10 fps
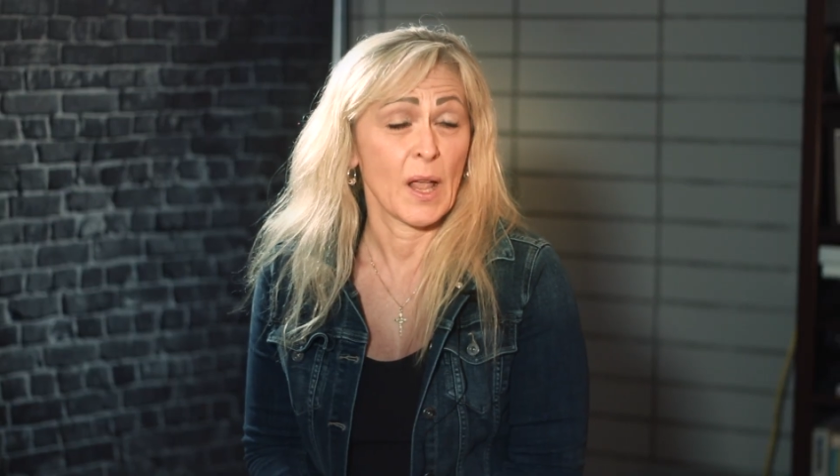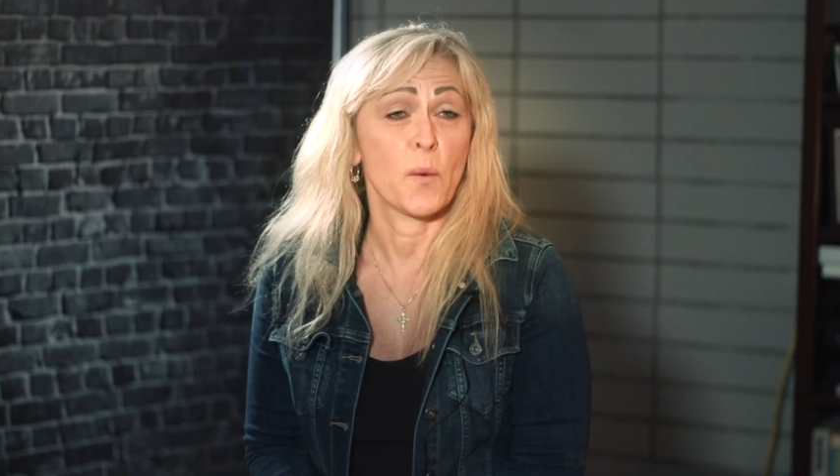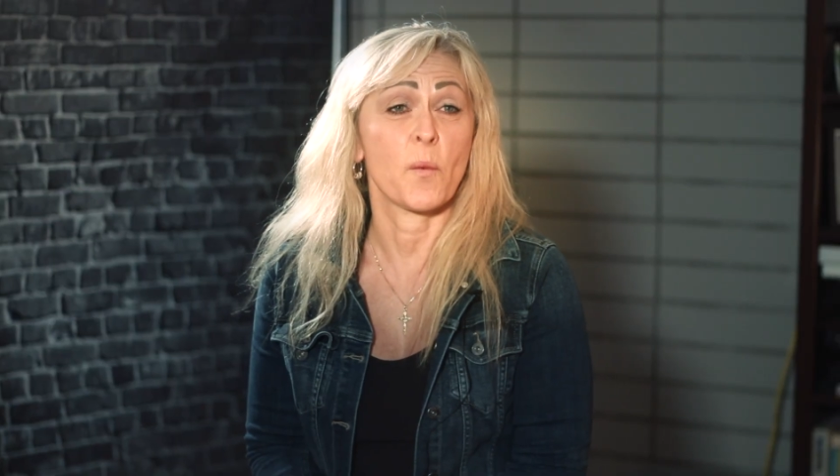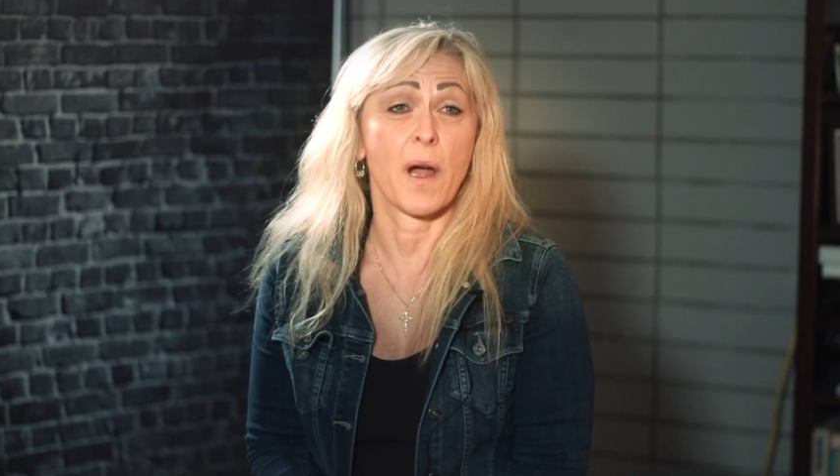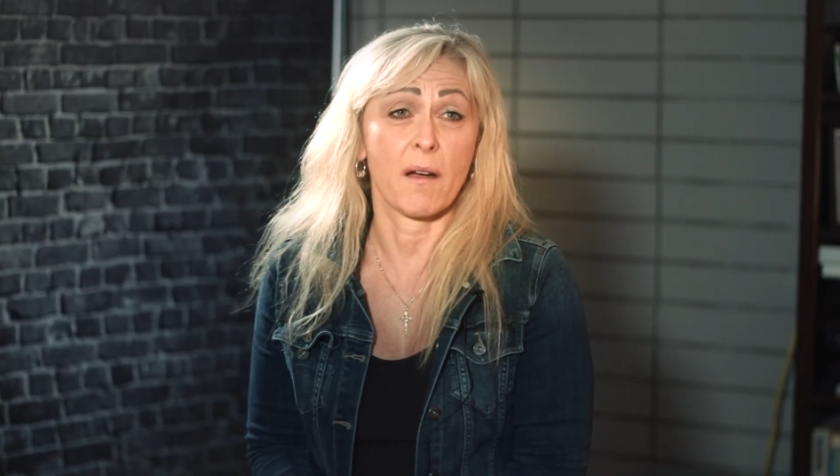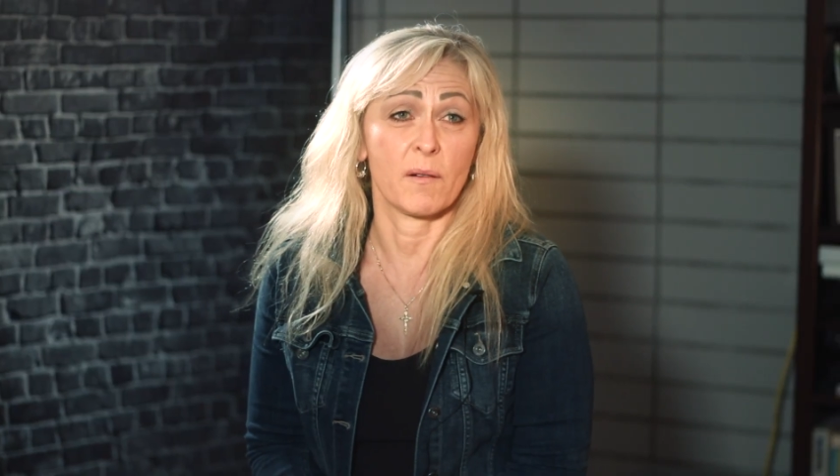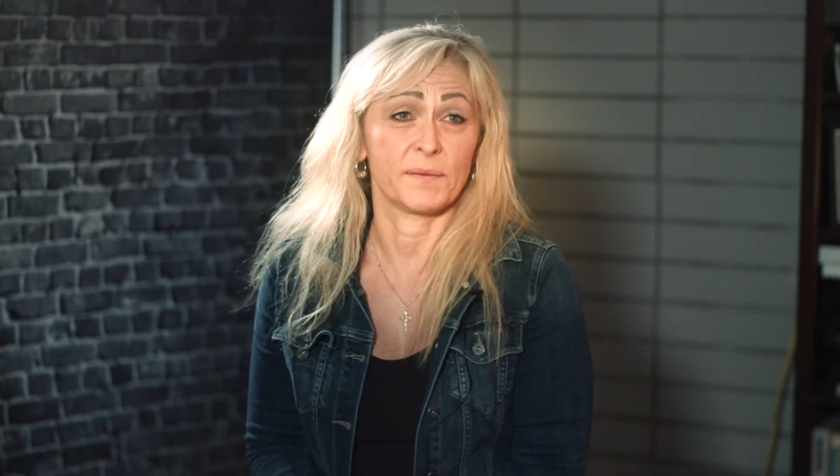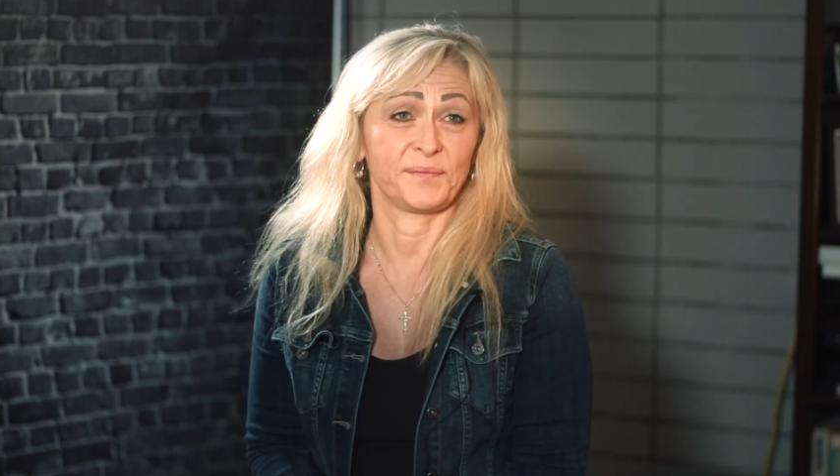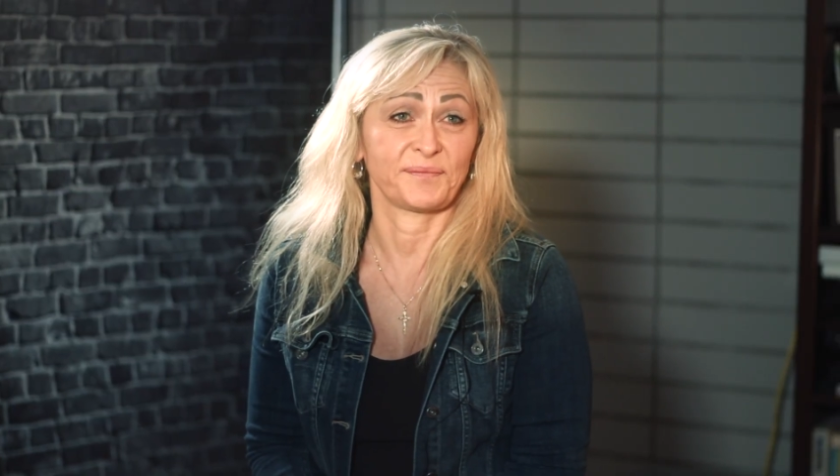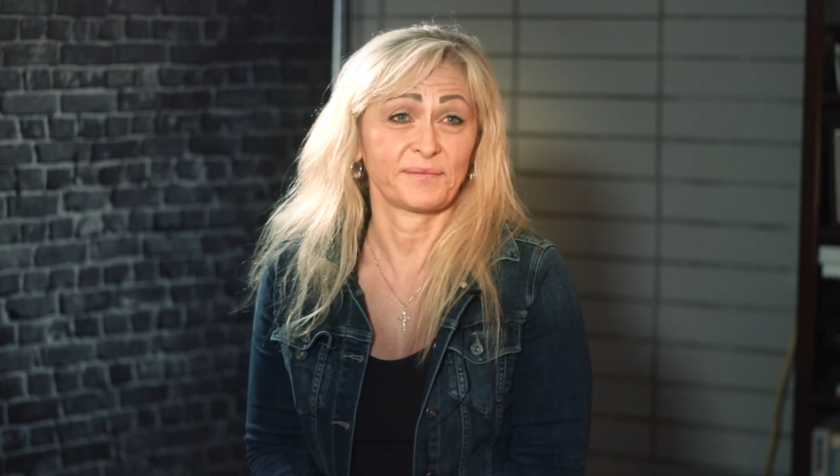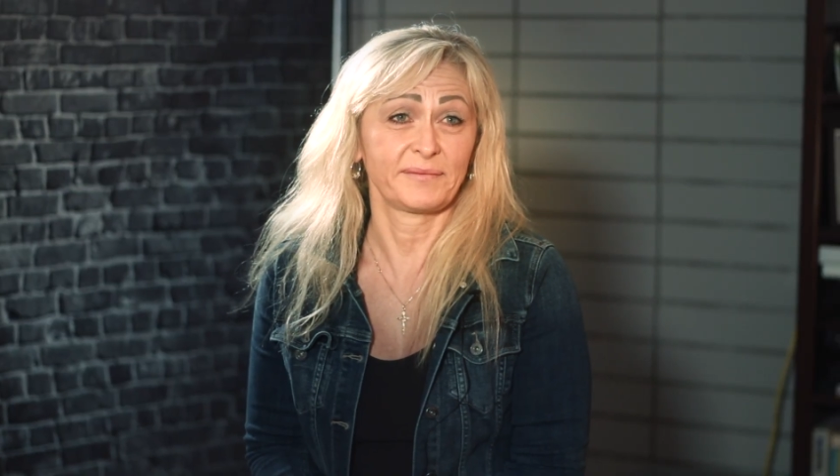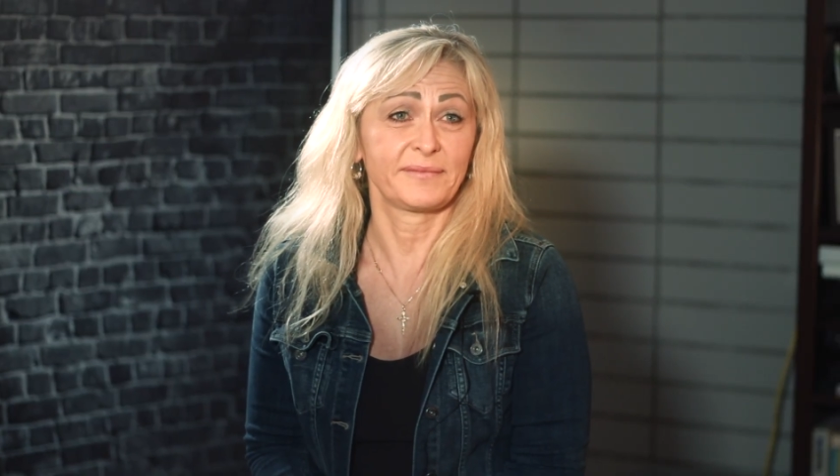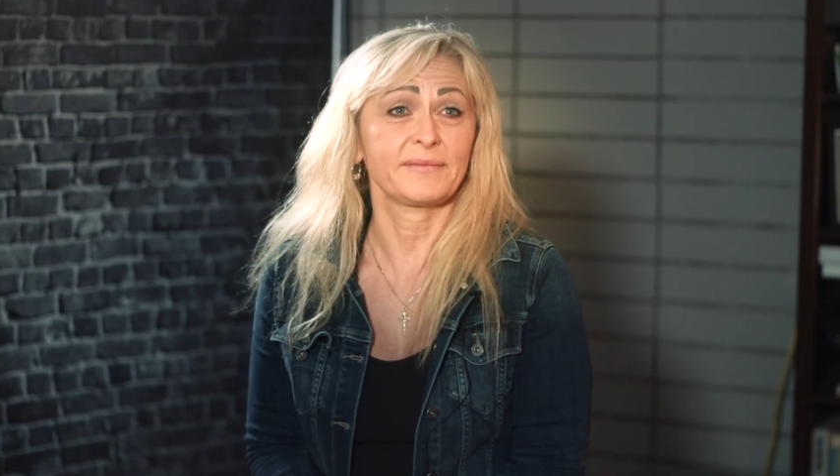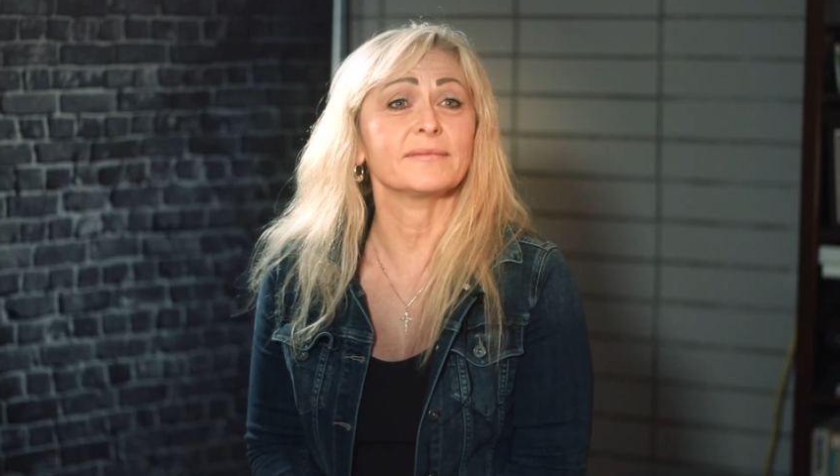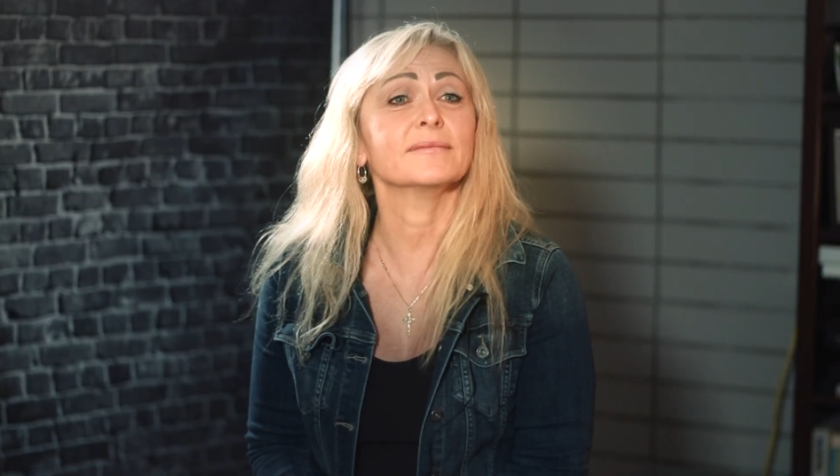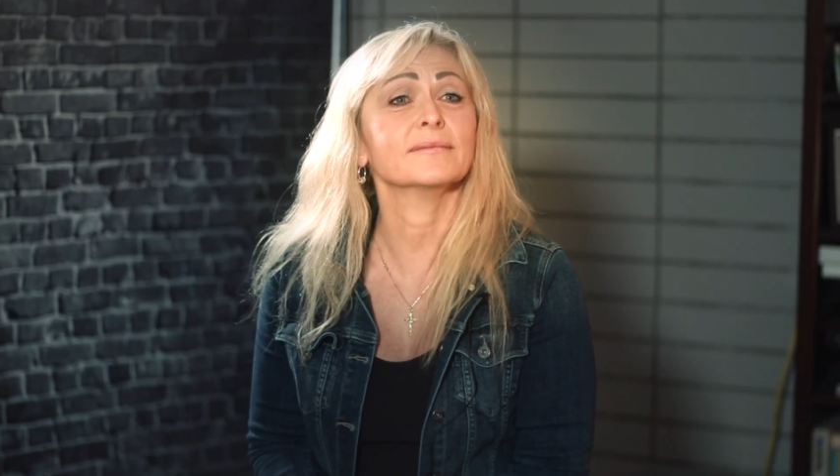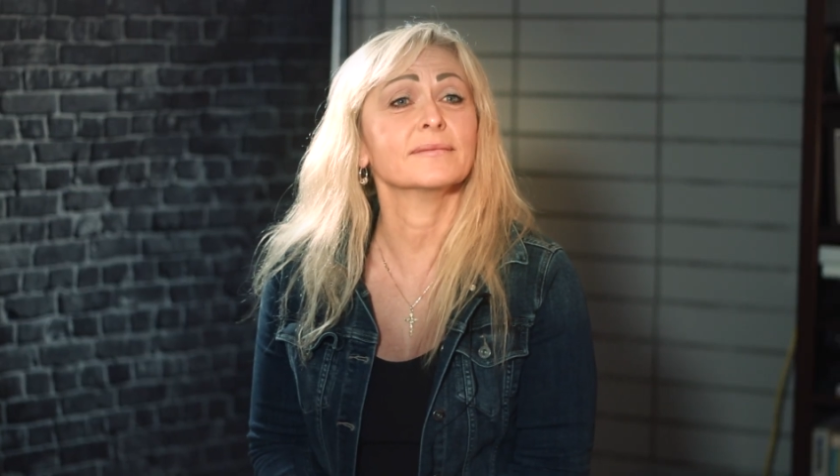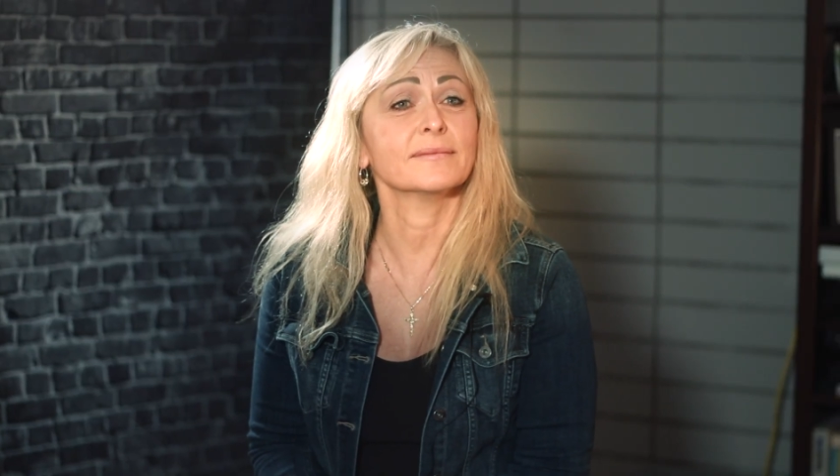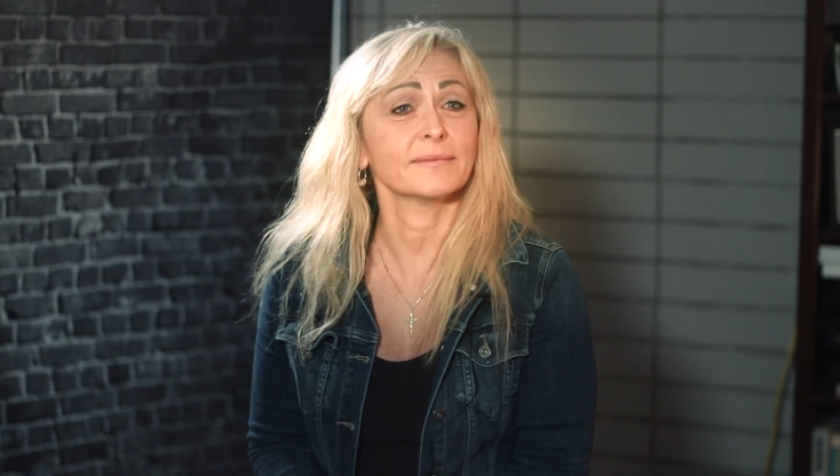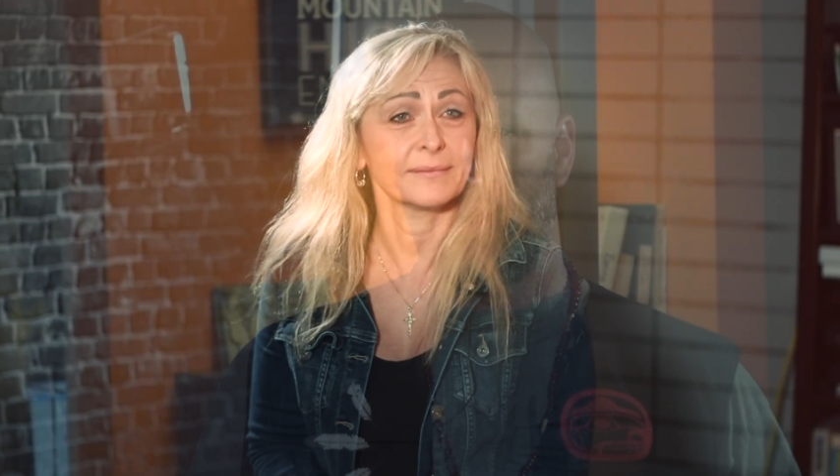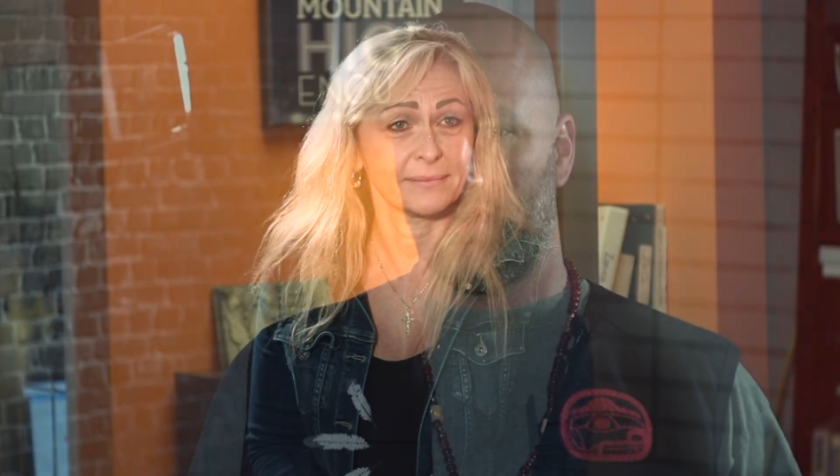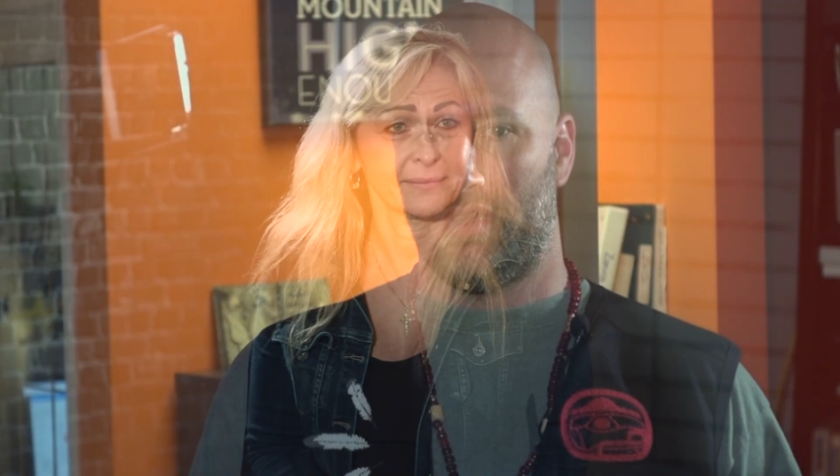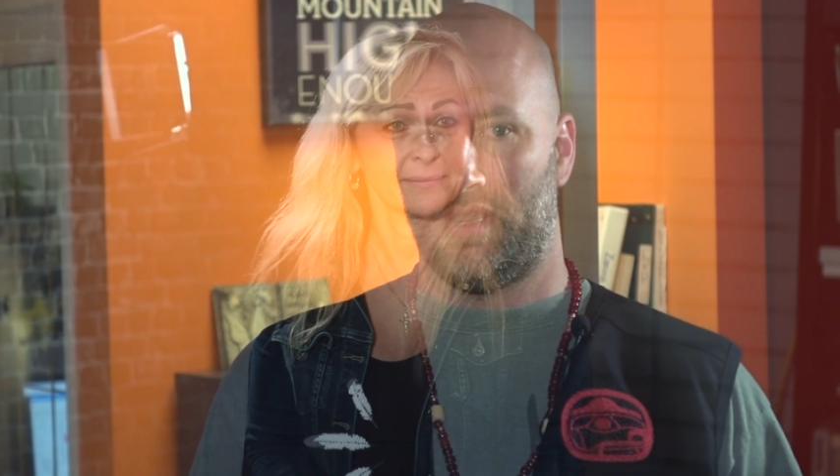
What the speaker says: Just always kind of did art as I got older, and